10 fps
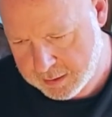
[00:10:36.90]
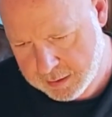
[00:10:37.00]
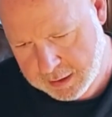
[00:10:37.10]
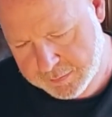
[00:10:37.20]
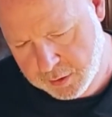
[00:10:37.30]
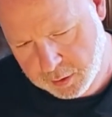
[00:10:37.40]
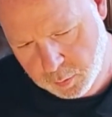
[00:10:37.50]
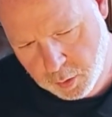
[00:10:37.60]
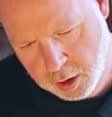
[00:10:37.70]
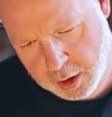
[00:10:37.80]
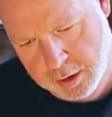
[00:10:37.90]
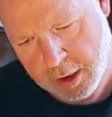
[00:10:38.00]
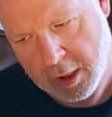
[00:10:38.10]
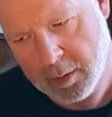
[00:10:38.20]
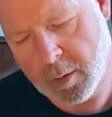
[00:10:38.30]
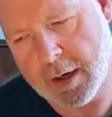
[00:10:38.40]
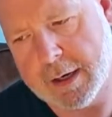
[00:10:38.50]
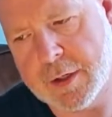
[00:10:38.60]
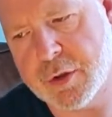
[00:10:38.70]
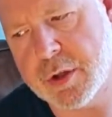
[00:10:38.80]
I've got one where it
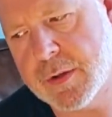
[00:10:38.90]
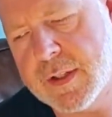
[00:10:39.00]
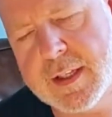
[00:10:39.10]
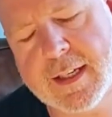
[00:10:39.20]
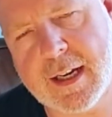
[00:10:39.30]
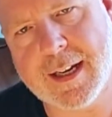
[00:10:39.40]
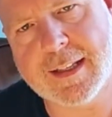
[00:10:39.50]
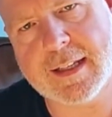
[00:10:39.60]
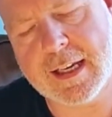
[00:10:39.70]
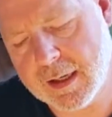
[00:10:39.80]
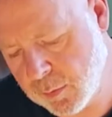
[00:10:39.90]
introduces the entire team,